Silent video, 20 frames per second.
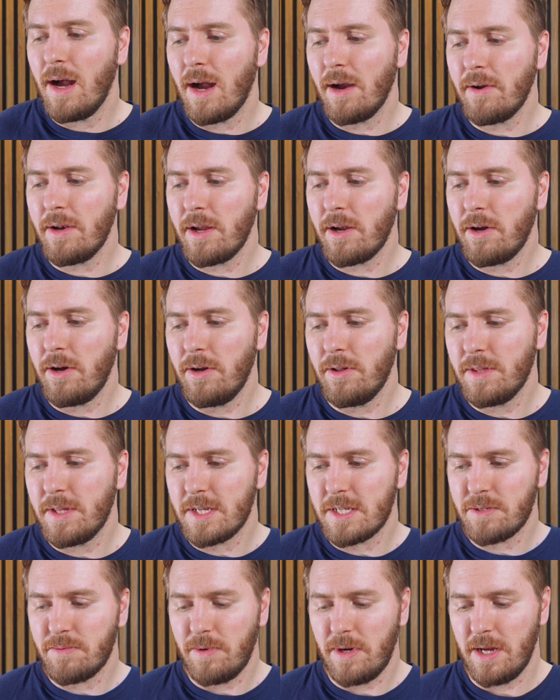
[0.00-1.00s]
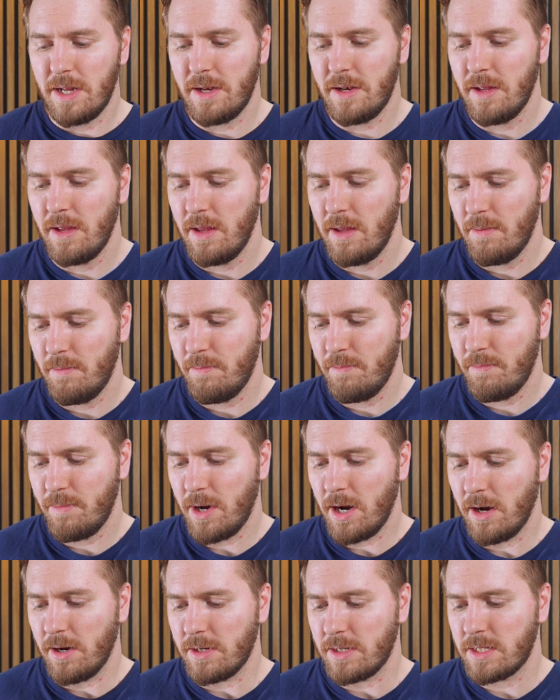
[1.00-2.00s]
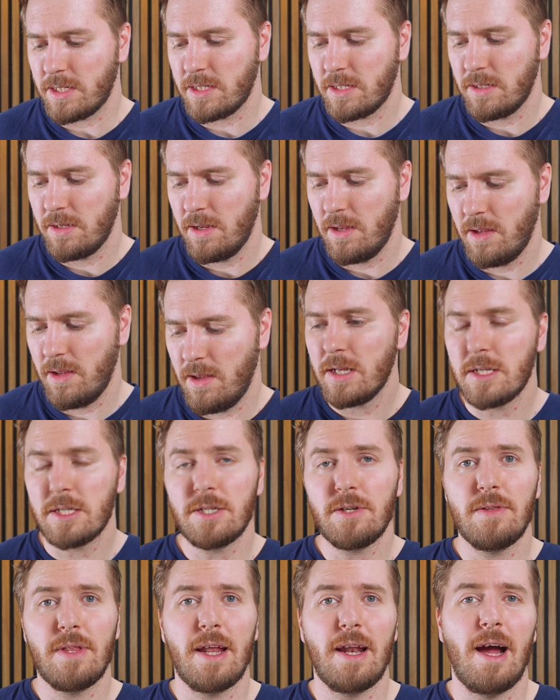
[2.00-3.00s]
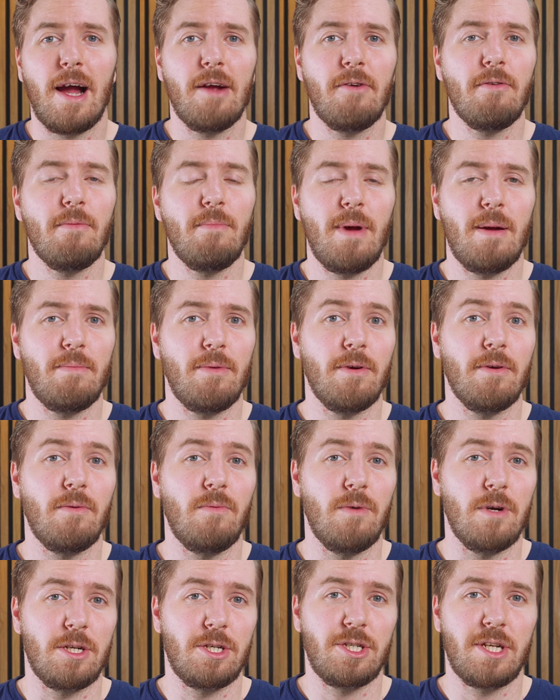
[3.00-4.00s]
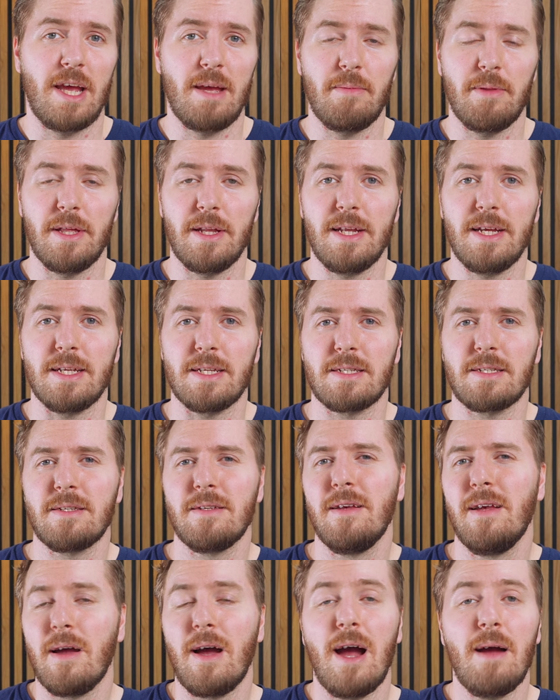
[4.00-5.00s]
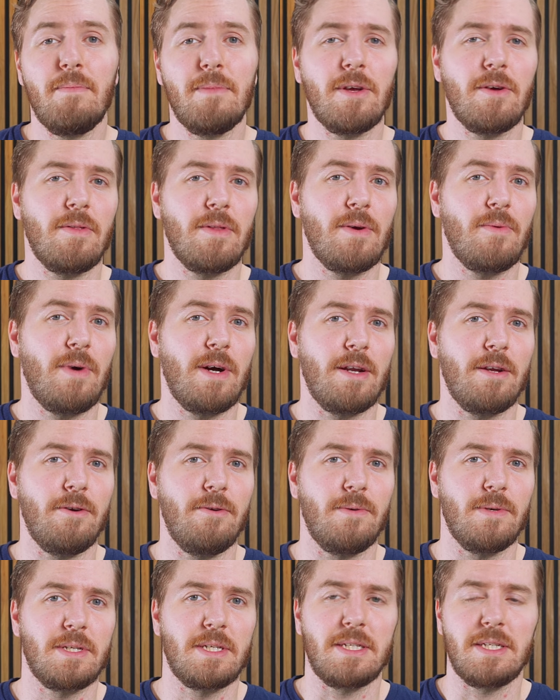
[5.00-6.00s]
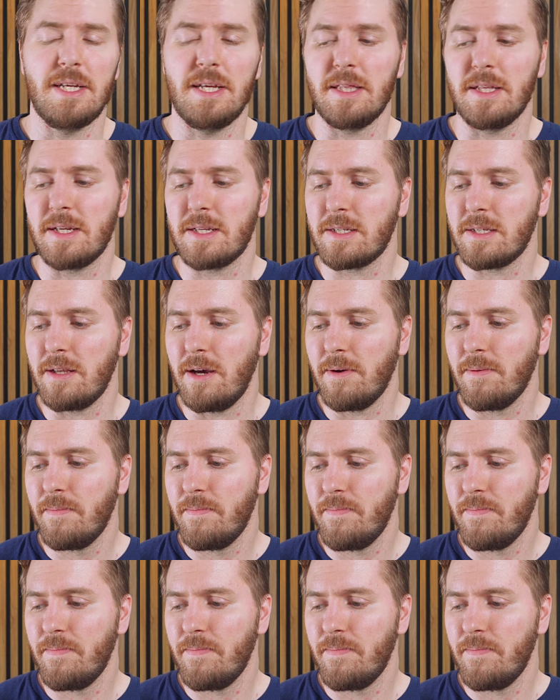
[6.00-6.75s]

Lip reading: I'm going to call this one Parts so that I remember which table it is. I'm the only one who will see this though.